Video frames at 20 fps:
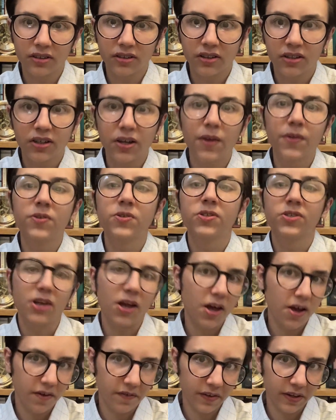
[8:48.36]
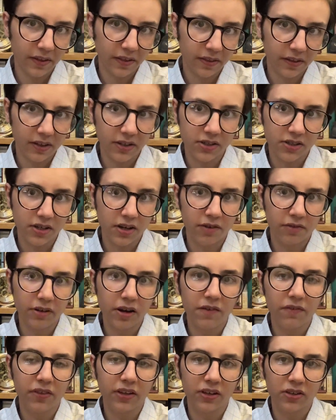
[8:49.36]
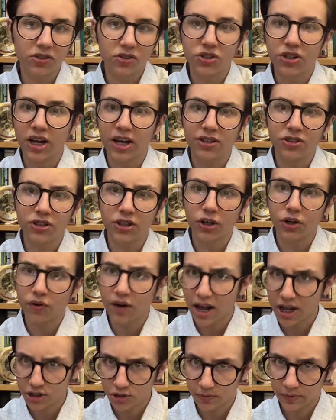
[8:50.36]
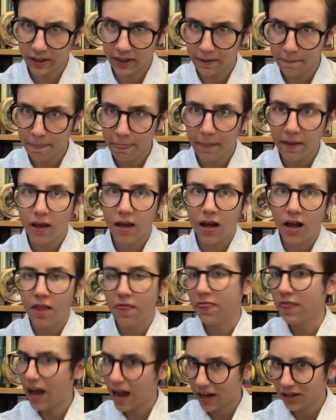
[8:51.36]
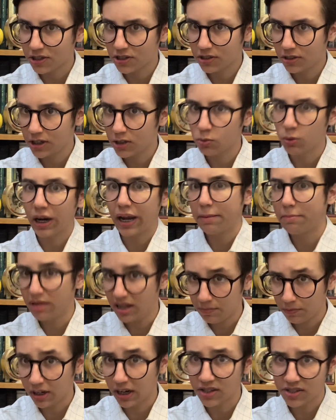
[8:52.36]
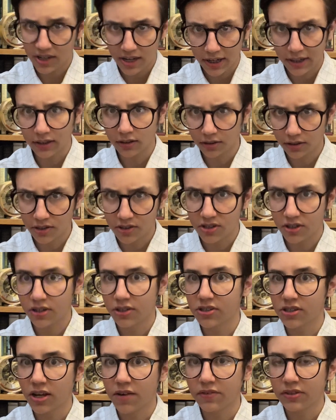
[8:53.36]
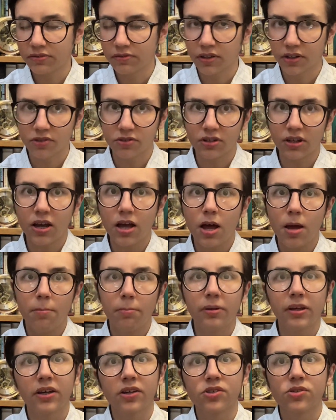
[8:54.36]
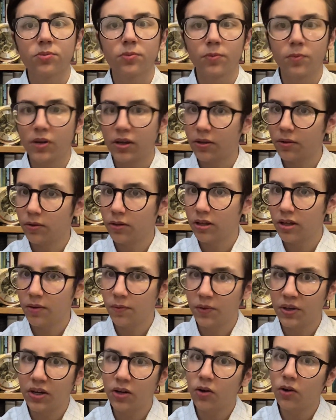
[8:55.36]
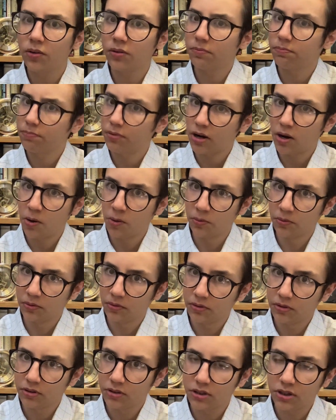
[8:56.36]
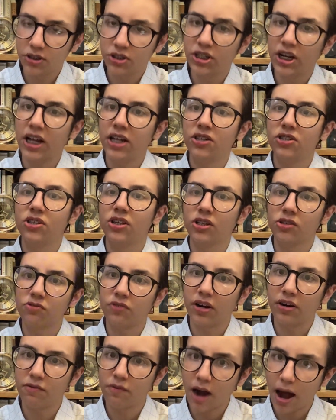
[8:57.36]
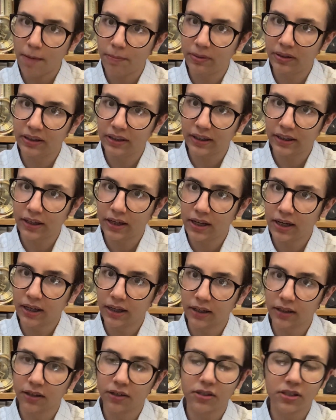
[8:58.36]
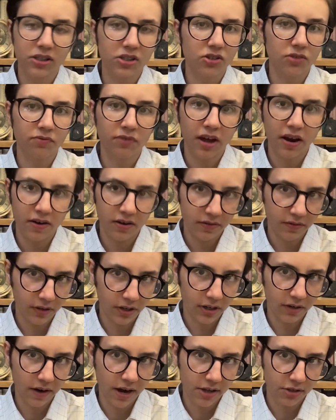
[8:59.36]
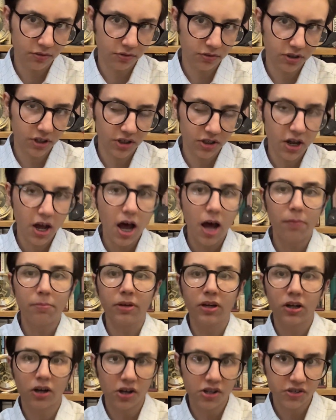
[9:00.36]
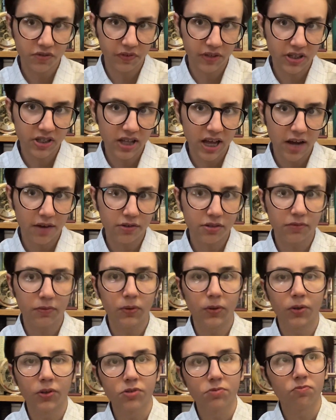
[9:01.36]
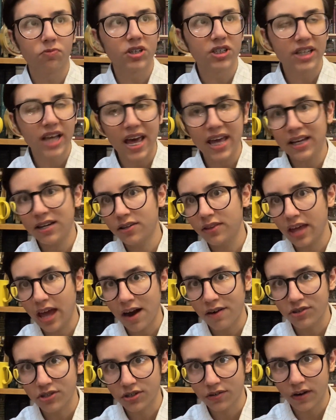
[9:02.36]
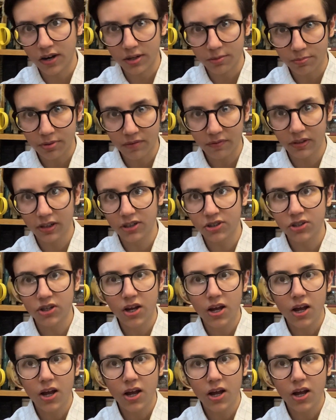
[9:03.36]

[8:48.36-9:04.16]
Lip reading: conserving things, of things changing gradually, that is what I mean when I say England is a conservative country, because we're not prone to change things very rapidly in England. It's a very, very gradual change. And because of this, the House of Lords retained the aristocratic privilege